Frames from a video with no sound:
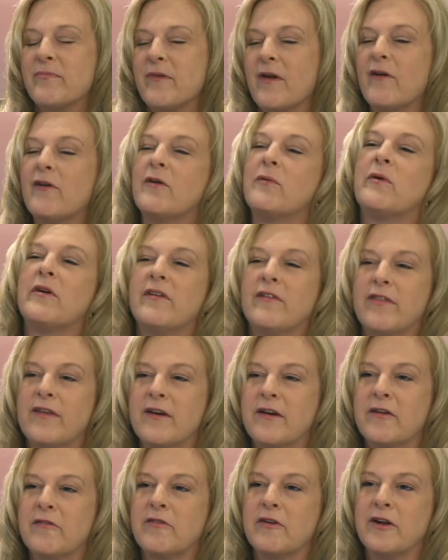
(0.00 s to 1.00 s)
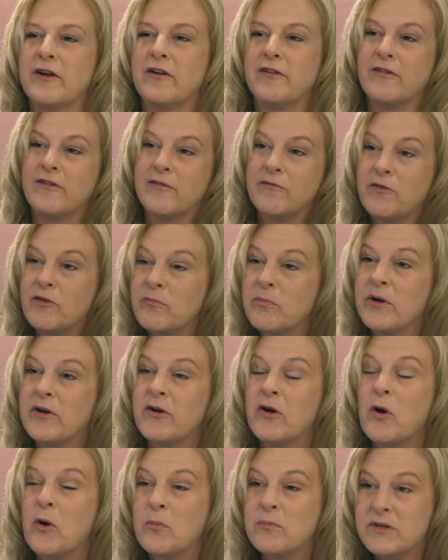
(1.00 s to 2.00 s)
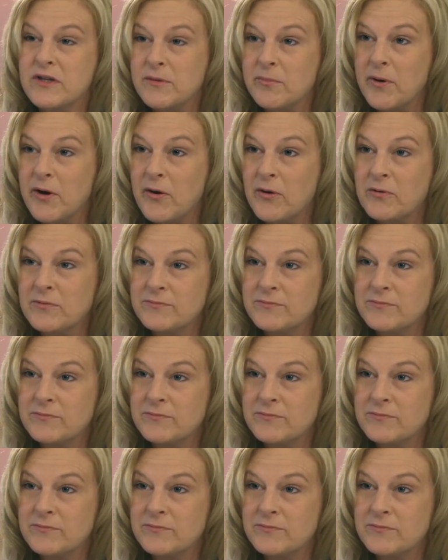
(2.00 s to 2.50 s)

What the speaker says: A good way to think of it is if you've been to Home Depot.